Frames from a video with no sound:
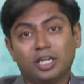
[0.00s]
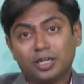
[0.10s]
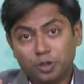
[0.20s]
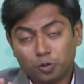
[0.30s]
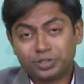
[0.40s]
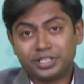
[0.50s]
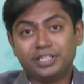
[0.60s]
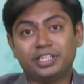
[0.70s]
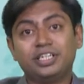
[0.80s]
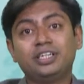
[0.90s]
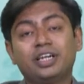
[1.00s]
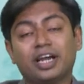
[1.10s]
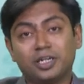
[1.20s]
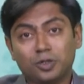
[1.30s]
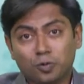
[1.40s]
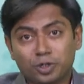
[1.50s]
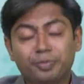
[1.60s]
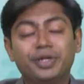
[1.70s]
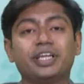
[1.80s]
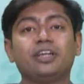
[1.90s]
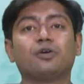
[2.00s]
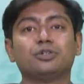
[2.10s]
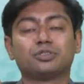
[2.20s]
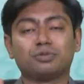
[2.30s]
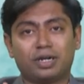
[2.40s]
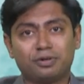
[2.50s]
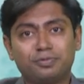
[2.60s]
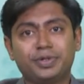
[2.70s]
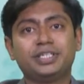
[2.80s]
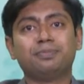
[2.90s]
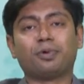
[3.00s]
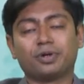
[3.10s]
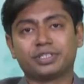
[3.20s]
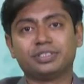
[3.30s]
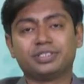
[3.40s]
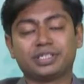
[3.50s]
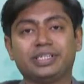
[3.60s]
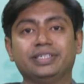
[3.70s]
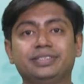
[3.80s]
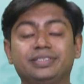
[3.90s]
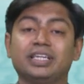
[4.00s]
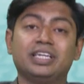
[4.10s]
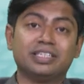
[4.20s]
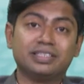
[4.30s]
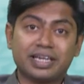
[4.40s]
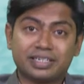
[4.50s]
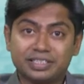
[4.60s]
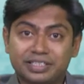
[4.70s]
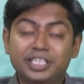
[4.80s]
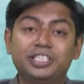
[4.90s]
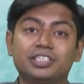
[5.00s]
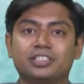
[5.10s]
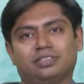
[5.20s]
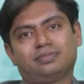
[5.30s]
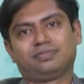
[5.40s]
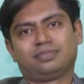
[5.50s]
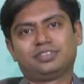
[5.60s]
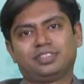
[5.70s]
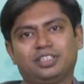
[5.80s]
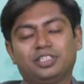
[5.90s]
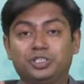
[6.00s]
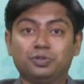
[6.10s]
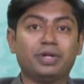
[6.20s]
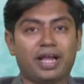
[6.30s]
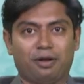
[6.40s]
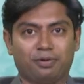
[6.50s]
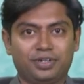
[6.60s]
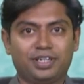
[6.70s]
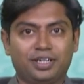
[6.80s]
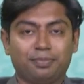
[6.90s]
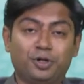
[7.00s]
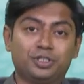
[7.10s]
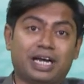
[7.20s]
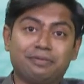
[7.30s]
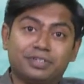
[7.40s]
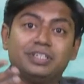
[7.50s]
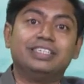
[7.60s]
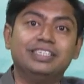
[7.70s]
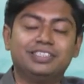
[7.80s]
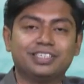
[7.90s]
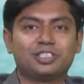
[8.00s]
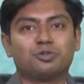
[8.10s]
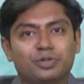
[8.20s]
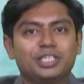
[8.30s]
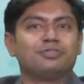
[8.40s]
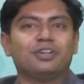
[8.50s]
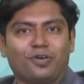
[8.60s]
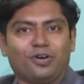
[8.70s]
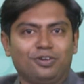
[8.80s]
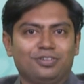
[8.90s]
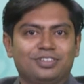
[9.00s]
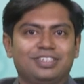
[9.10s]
Note taking and note making also are very important skills that a teacher should have, because after teachers, students will follow.